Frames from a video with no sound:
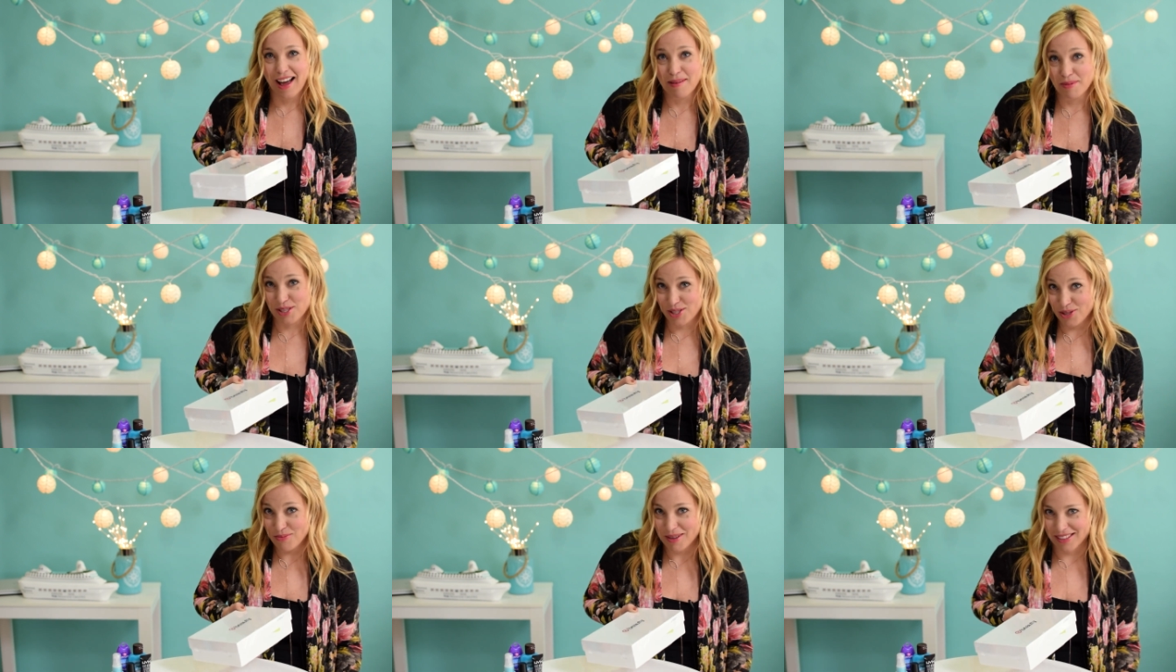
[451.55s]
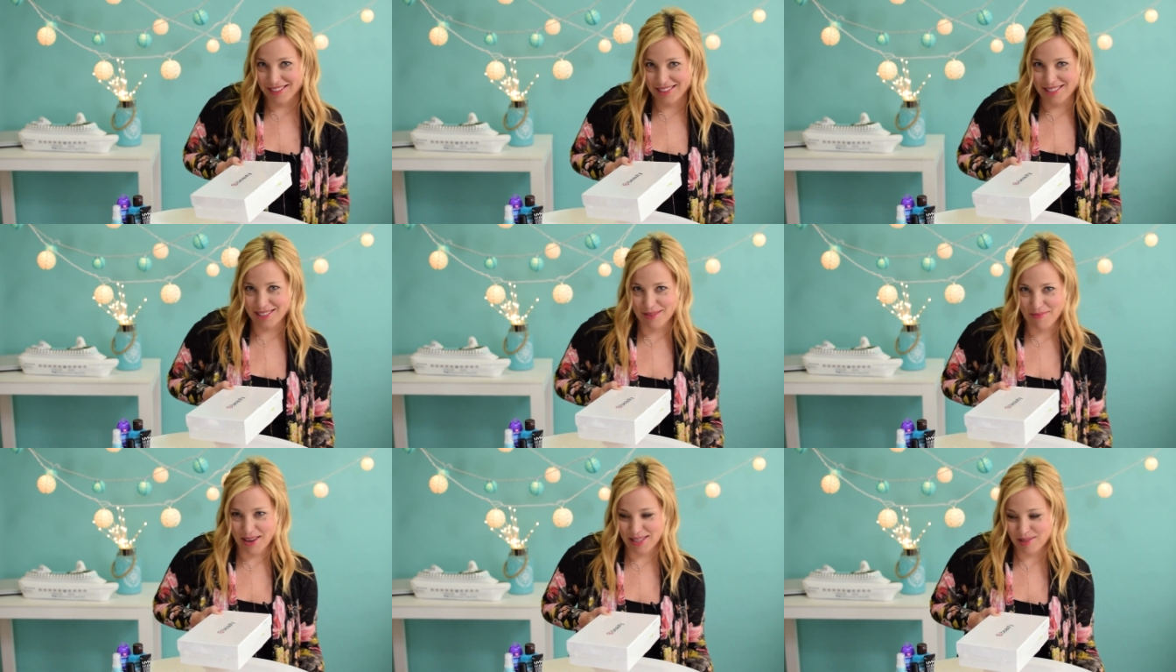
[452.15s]
I'm assuming this is
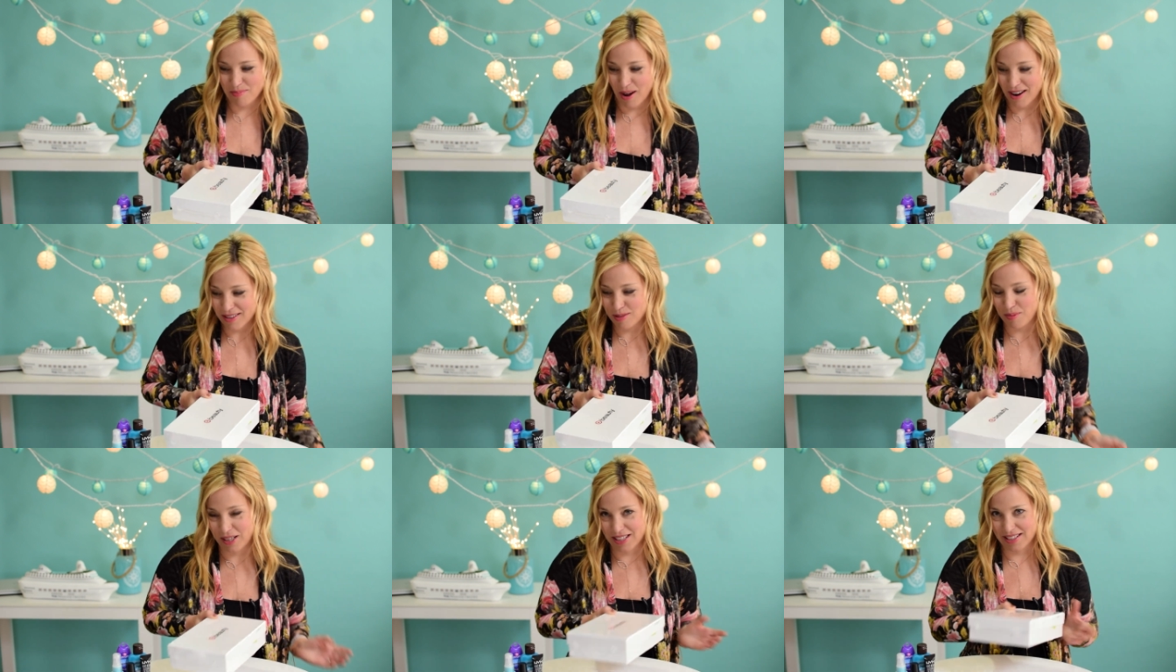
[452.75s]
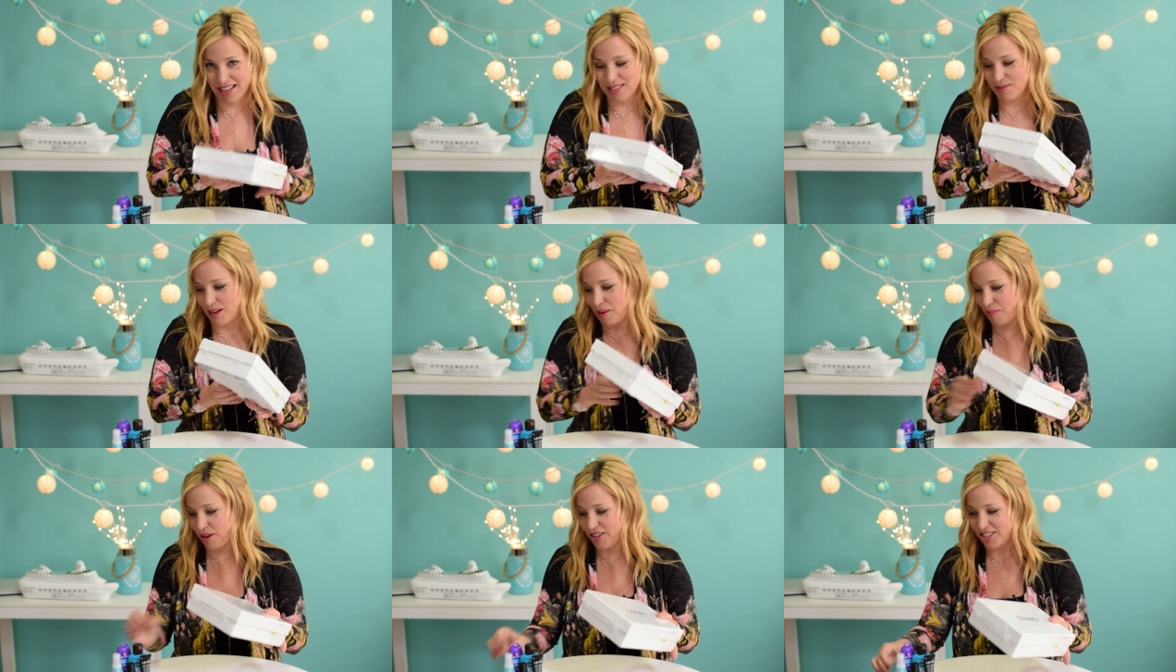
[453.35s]
the men's box because that's what
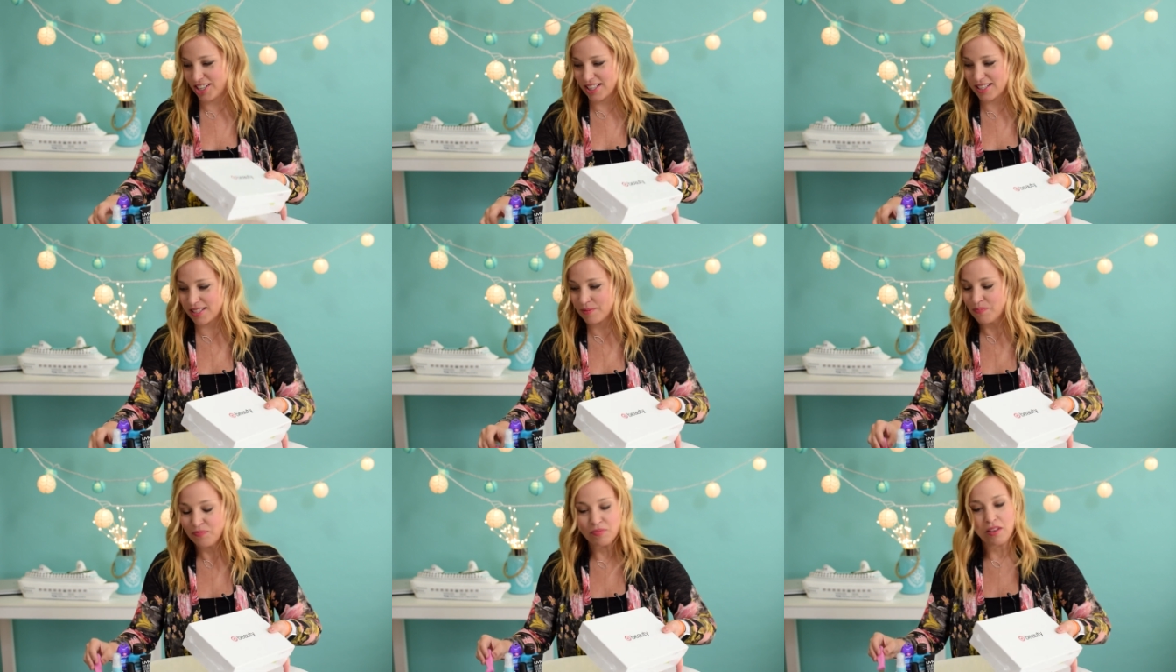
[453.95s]
I purchased.